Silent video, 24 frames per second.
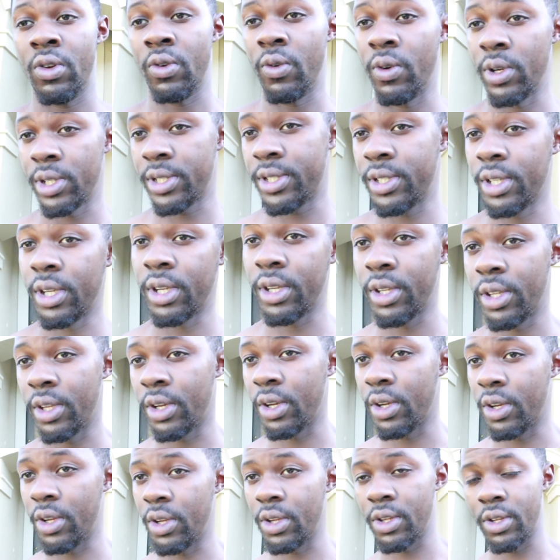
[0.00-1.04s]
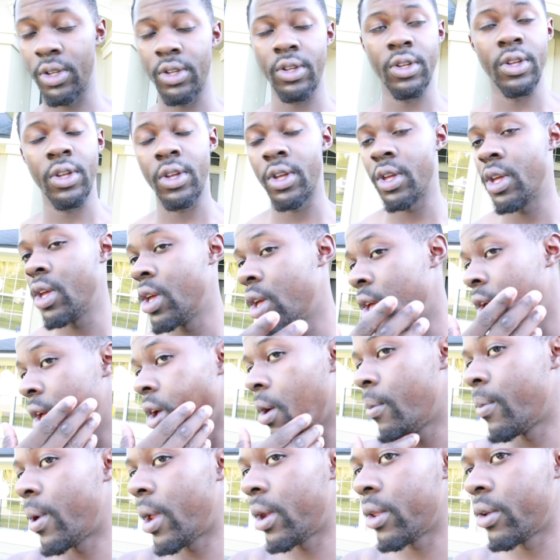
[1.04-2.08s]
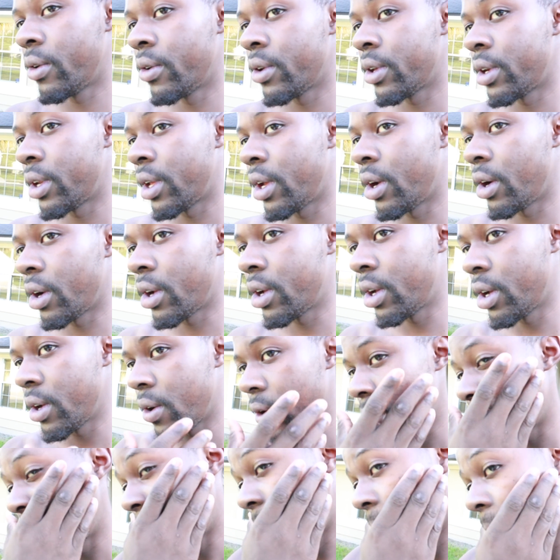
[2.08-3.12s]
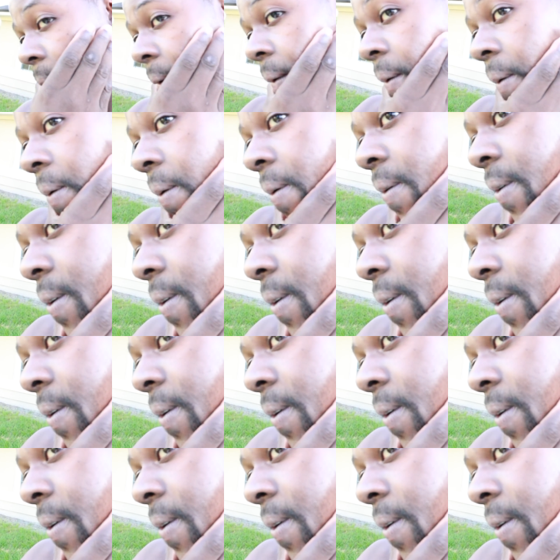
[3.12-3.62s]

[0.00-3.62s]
What's up, y'all? I'm about to go get a haircut right now.